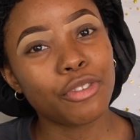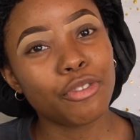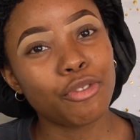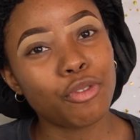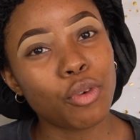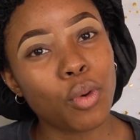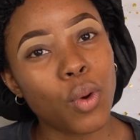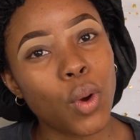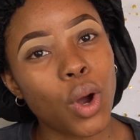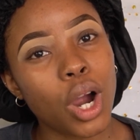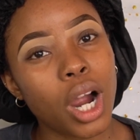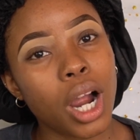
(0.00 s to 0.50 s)

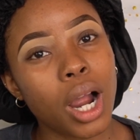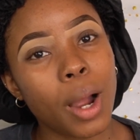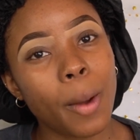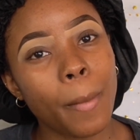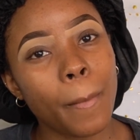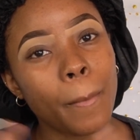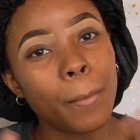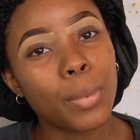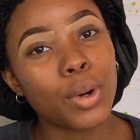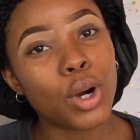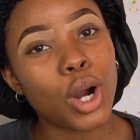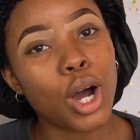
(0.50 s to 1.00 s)
for
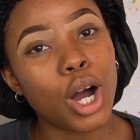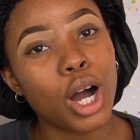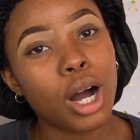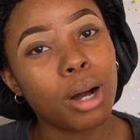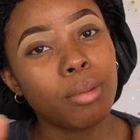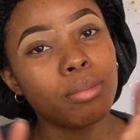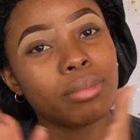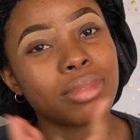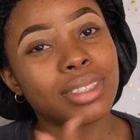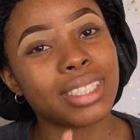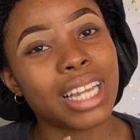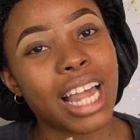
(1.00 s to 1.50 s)

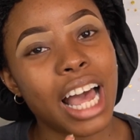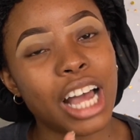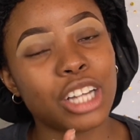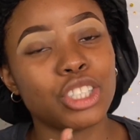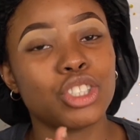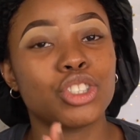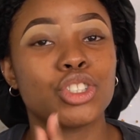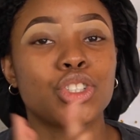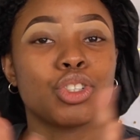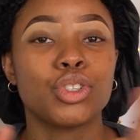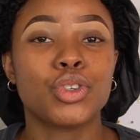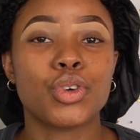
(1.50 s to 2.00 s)

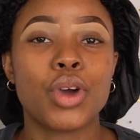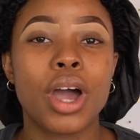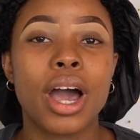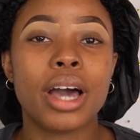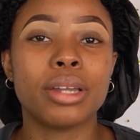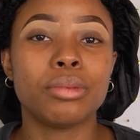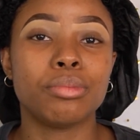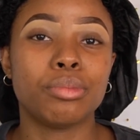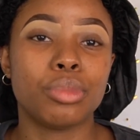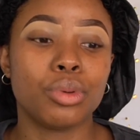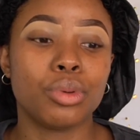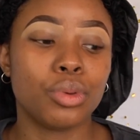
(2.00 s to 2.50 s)

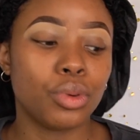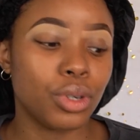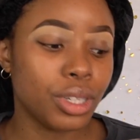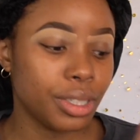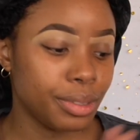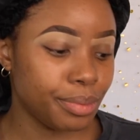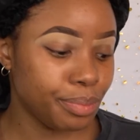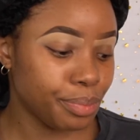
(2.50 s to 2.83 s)
prom/grad ball.